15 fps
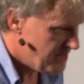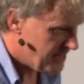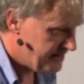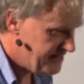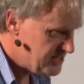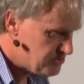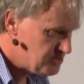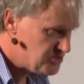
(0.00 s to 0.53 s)

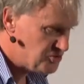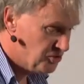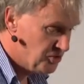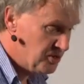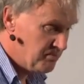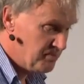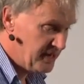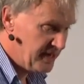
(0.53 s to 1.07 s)
And this was
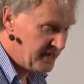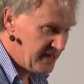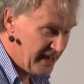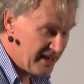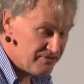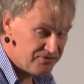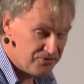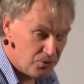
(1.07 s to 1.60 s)
done by
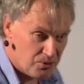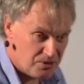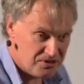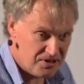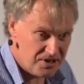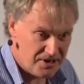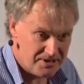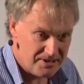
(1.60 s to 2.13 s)
a
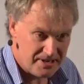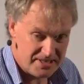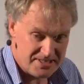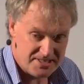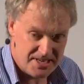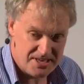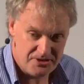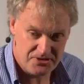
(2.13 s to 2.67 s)
fourth year, a
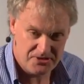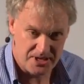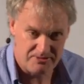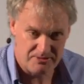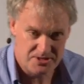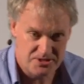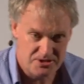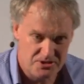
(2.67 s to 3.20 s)
senior
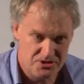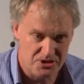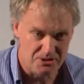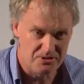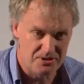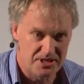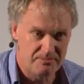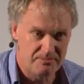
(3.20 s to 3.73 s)
sophomore student.